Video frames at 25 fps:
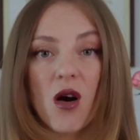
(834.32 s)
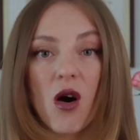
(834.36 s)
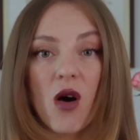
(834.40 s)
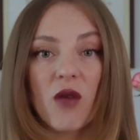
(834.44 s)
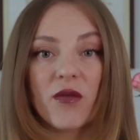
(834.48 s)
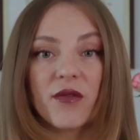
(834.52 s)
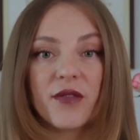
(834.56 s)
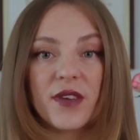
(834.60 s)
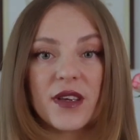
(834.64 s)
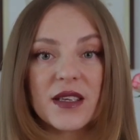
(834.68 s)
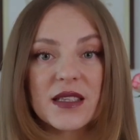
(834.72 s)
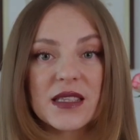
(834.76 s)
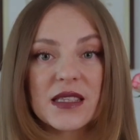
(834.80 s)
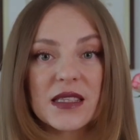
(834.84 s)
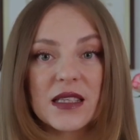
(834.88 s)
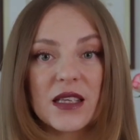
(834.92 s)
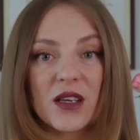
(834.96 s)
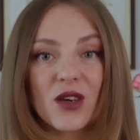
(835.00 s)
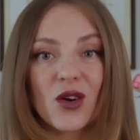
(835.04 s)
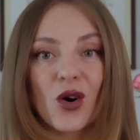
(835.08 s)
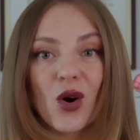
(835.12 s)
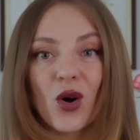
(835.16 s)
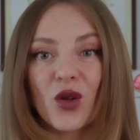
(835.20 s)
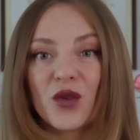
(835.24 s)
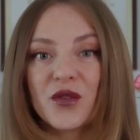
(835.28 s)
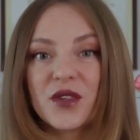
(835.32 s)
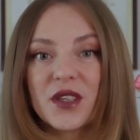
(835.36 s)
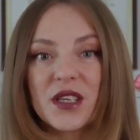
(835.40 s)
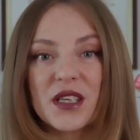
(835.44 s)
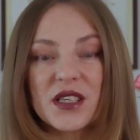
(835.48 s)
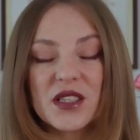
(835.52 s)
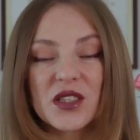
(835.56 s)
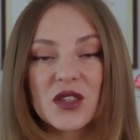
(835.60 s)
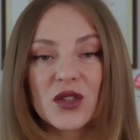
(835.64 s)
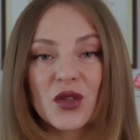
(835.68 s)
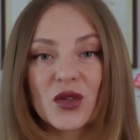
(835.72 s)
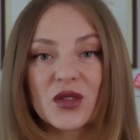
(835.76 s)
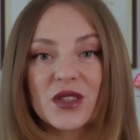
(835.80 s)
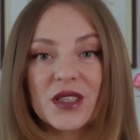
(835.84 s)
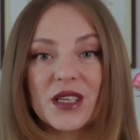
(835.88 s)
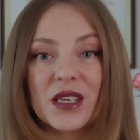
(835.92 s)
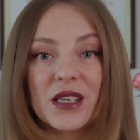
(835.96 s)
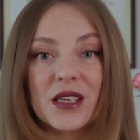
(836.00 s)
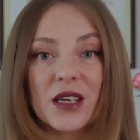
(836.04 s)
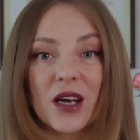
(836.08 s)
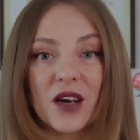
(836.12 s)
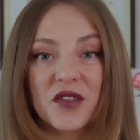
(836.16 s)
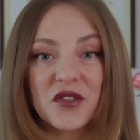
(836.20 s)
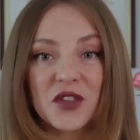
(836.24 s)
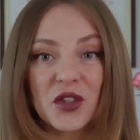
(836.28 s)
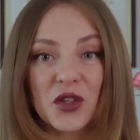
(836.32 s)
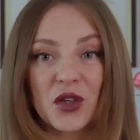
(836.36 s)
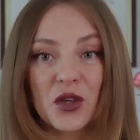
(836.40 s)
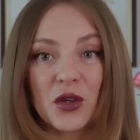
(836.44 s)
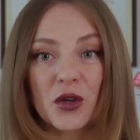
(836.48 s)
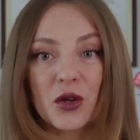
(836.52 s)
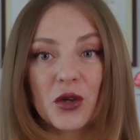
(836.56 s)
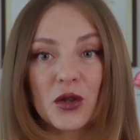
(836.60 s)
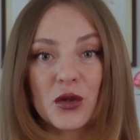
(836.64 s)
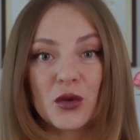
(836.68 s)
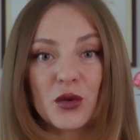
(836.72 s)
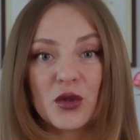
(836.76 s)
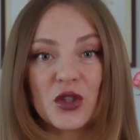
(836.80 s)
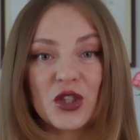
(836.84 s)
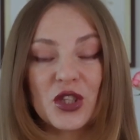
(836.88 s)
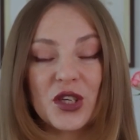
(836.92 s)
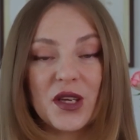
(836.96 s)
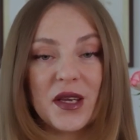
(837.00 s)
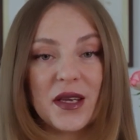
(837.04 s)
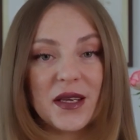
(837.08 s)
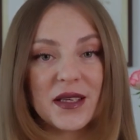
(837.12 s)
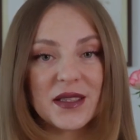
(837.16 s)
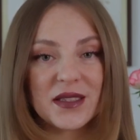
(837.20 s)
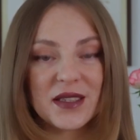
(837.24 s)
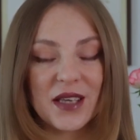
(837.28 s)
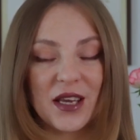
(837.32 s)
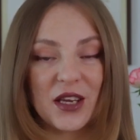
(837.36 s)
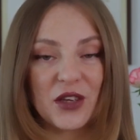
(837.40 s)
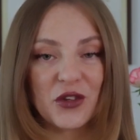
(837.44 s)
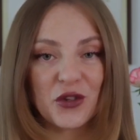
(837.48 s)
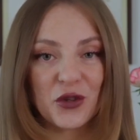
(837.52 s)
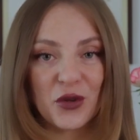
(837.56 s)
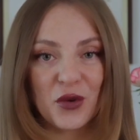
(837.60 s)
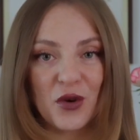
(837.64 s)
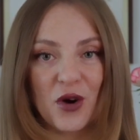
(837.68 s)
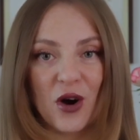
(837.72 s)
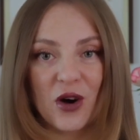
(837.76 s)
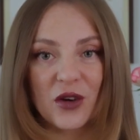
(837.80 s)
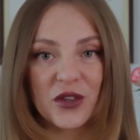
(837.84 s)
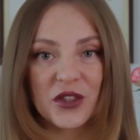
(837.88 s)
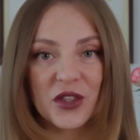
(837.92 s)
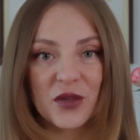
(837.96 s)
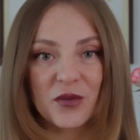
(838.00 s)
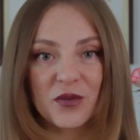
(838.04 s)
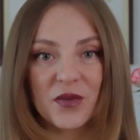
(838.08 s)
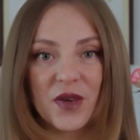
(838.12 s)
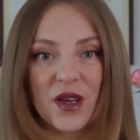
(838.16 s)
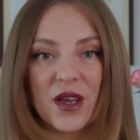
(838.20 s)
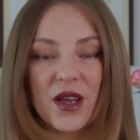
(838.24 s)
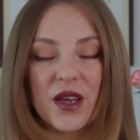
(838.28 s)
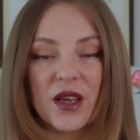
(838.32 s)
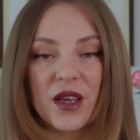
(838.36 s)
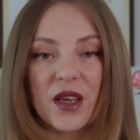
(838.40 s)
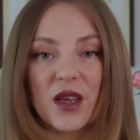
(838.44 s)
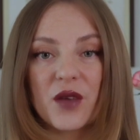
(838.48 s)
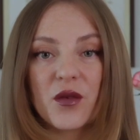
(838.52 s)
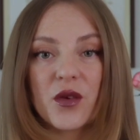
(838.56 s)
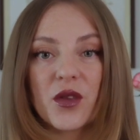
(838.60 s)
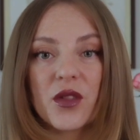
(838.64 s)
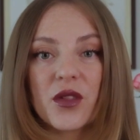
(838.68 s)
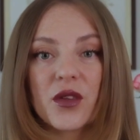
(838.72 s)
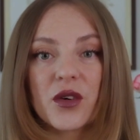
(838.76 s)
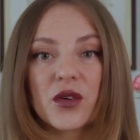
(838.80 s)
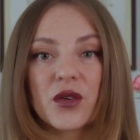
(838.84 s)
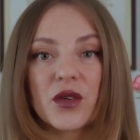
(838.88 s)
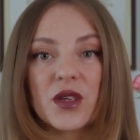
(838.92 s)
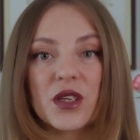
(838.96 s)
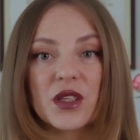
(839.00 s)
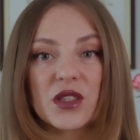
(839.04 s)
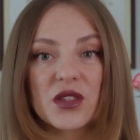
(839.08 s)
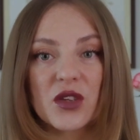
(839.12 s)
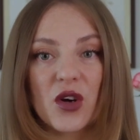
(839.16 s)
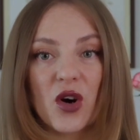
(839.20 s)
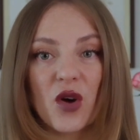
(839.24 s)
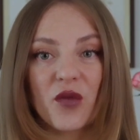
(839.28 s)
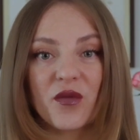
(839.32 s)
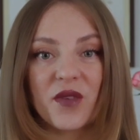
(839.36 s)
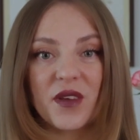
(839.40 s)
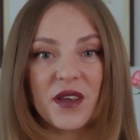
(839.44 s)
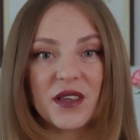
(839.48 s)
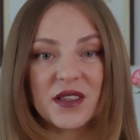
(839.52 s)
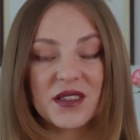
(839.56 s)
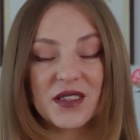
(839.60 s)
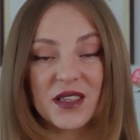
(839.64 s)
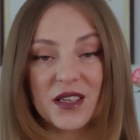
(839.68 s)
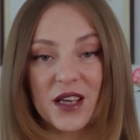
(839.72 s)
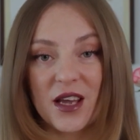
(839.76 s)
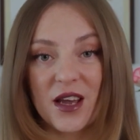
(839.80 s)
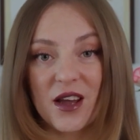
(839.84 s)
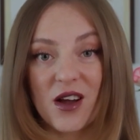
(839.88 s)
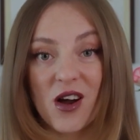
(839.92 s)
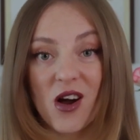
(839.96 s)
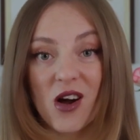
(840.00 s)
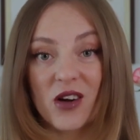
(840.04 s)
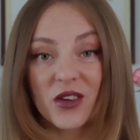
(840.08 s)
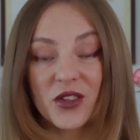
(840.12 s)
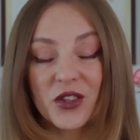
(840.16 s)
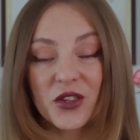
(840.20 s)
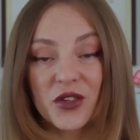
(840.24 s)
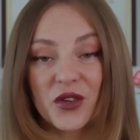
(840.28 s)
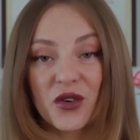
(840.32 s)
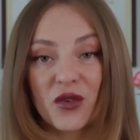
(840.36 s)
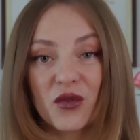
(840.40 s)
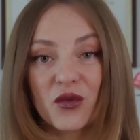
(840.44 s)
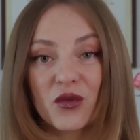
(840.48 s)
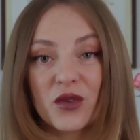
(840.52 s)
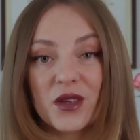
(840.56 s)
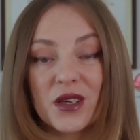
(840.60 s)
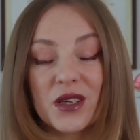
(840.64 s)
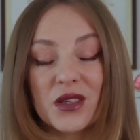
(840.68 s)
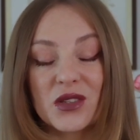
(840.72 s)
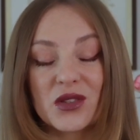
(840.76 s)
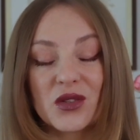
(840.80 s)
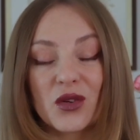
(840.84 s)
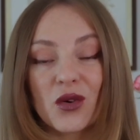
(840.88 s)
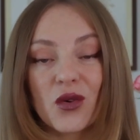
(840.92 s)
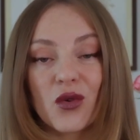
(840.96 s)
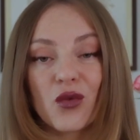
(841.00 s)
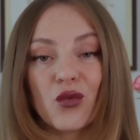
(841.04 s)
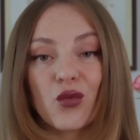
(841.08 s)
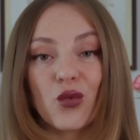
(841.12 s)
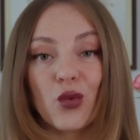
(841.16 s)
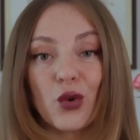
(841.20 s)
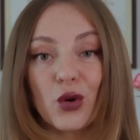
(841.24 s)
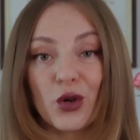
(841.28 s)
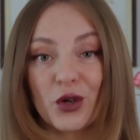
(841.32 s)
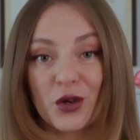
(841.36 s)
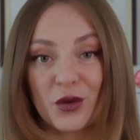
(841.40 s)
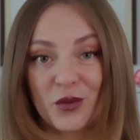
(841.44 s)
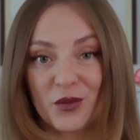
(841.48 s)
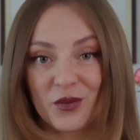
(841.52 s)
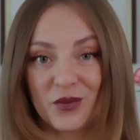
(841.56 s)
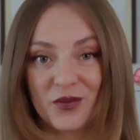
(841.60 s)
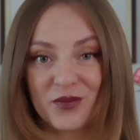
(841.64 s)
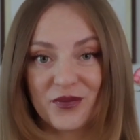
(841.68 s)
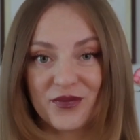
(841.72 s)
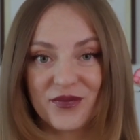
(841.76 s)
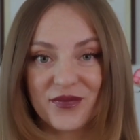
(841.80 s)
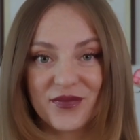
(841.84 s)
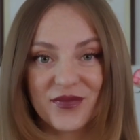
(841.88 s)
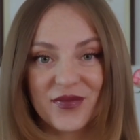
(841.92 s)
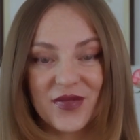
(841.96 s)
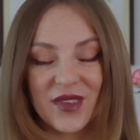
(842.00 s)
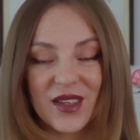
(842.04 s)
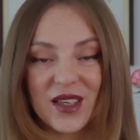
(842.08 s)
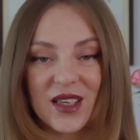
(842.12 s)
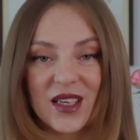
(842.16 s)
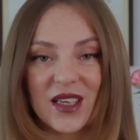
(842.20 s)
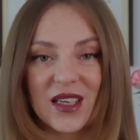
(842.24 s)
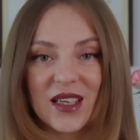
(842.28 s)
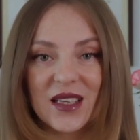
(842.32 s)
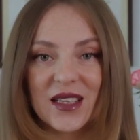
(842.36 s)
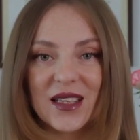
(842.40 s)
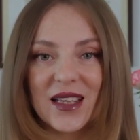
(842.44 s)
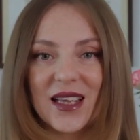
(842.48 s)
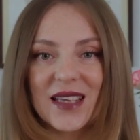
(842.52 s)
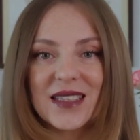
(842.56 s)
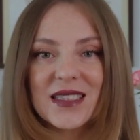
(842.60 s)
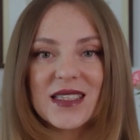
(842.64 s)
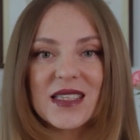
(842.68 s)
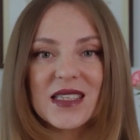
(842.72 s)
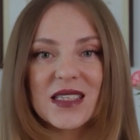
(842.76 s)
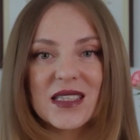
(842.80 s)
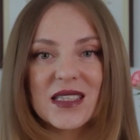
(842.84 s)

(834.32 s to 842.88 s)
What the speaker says: Obviously, gold is not enough to conclude she is a true autumn, even though it's obvious that her undertone is warm. Let's